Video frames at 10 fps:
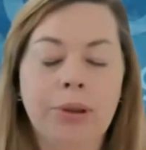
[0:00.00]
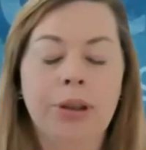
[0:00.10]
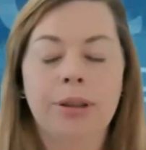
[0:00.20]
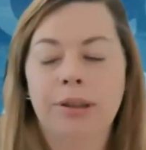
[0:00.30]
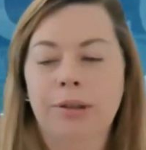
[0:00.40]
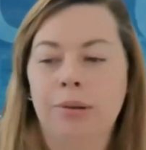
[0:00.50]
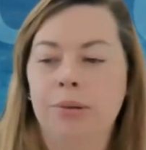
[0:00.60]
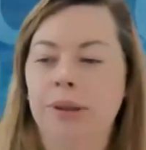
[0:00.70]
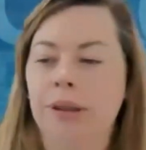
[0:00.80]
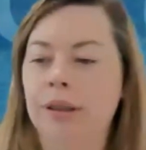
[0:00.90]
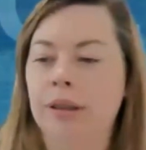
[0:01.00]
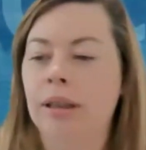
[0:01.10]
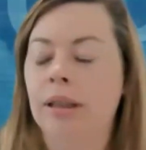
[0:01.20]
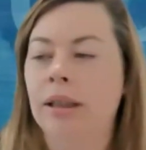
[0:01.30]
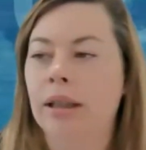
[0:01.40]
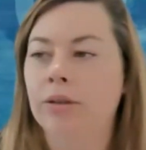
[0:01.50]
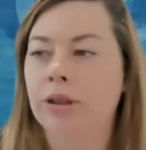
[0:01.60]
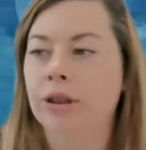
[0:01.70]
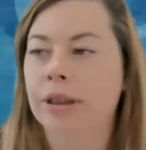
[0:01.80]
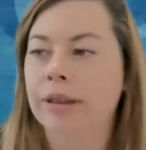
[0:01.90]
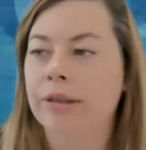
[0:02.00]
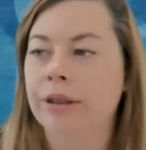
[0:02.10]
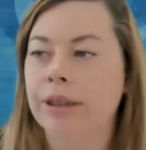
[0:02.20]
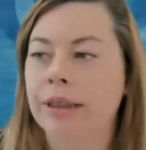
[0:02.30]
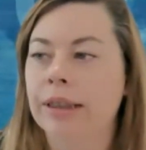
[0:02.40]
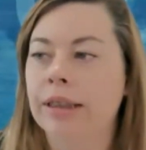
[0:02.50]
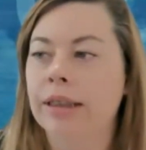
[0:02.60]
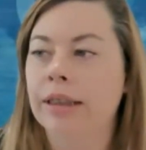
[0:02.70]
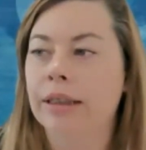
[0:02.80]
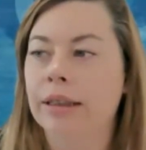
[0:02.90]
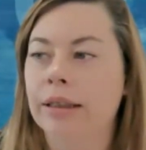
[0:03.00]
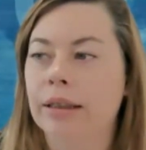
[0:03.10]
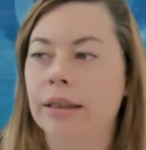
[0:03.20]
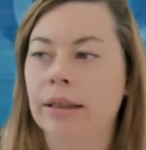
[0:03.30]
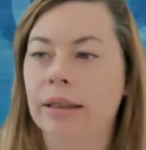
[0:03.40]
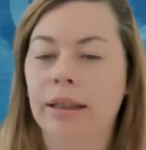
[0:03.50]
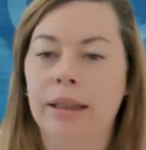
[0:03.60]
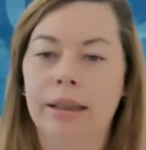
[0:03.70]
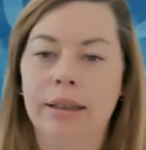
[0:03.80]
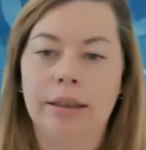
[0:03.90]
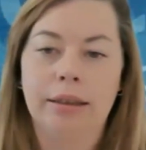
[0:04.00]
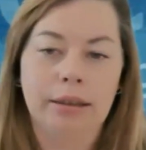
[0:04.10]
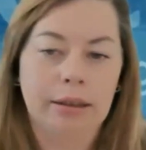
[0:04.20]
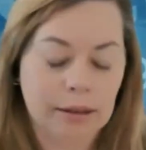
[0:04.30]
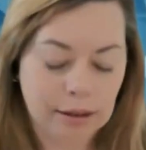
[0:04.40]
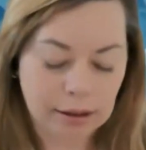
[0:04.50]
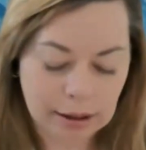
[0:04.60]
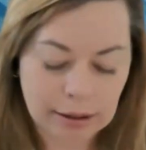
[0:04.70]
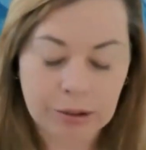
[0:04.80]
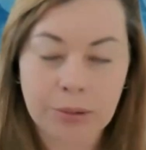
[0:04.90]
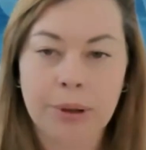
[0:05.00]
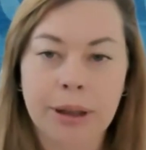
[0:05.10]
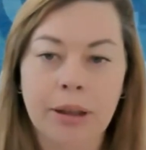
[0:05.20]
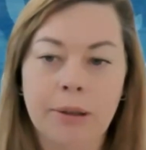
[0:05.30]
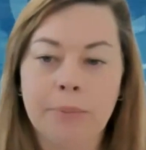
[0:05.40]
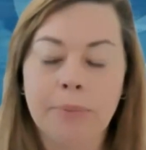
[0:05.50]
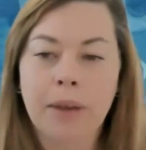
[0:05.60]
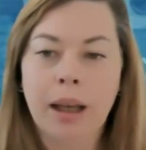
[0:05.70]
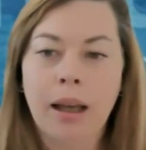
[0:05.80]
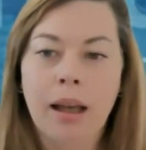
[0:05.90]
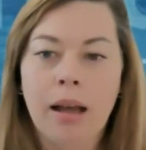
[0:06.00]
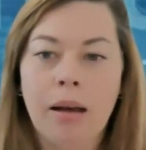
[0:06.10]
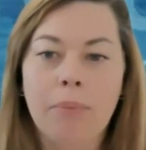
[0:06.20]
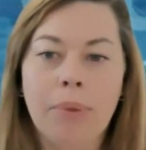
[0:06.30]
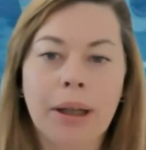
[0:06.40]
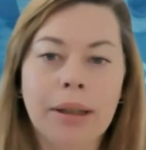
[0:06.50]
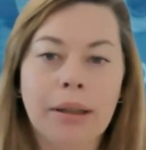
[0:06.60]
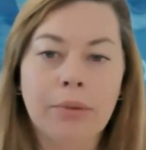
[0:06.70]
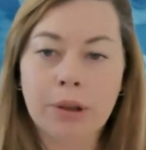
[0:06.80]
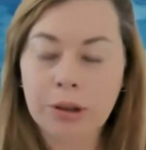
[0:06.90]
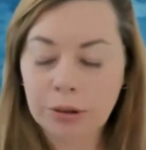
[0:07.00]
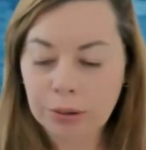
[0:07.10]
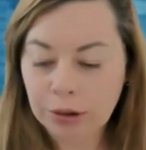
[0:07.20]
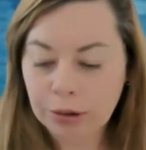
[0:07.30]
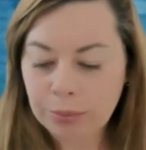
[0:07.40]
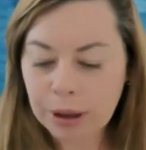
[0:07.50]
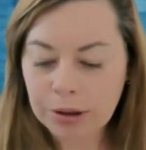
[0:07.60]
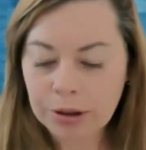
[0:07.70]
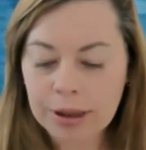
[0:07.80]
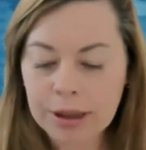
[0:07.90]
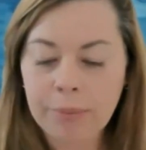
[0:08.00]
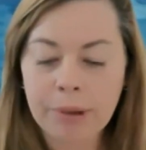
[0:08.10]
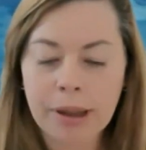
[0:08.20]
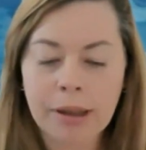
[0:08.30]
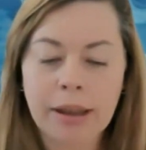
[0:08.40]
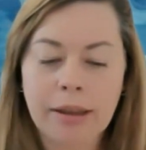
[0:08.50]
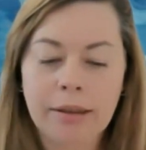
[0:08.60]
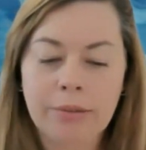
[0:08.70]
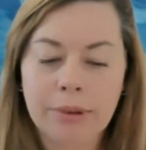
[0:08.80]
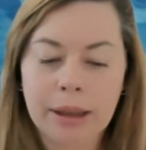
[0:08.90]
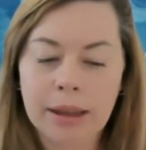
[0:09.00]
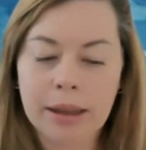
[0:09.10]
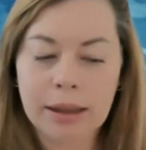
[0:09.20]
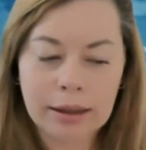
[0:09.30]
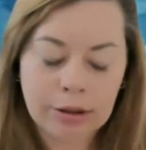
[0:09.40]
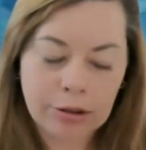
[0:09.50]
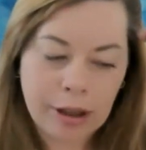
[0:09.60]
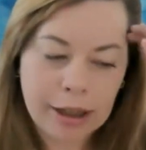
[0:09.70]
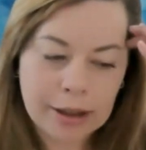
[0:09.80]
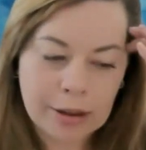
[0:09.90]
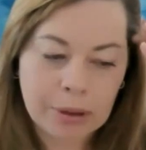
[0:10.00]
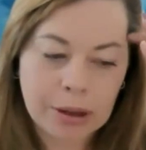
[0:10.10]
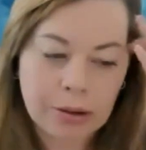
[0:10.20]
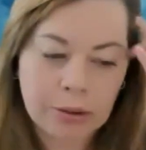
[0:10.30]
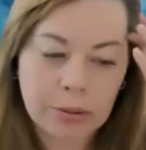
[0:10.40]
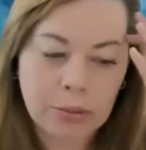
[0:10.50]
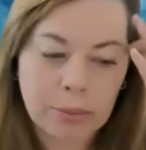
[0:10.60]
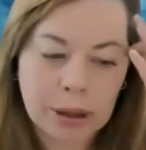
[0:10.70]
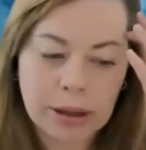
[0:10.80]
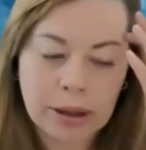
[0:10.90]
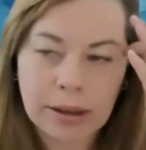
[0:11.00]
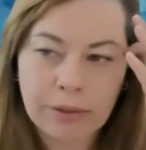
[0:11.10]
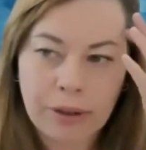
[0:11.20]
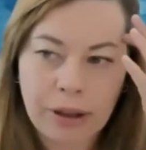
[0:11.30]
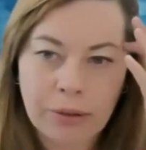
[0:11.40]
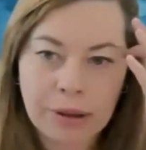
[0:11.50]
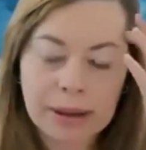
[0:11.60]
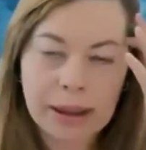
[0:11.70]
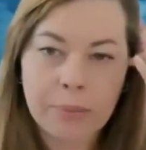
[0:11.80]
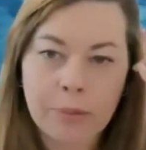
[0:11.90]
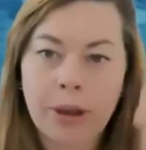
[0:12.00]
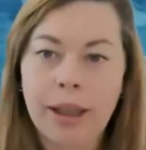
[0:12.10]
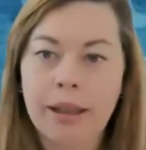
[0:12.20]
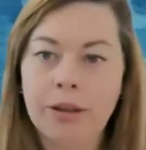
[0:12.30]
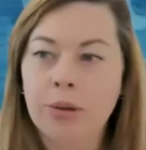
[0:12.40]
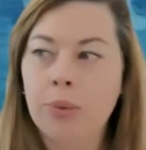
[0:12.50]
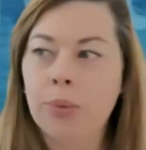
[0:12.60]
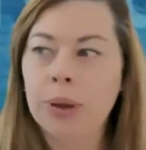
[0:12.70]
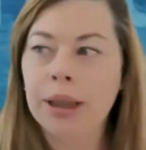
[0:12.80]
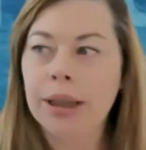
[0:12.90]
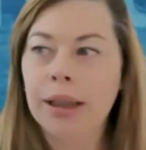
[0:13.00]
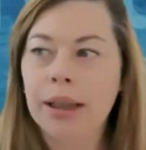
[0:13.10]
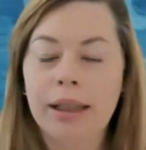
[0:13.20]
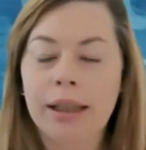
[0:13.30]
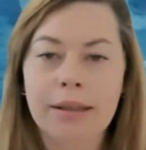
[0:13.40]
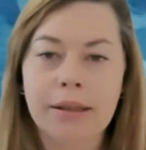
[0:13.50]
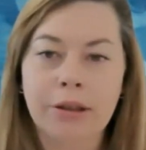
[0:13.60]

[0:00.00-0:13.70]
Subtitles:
towards including ocean literacy in in the curriculum. But you mentioned something that it really strikes me too, because I felt the same way. So we as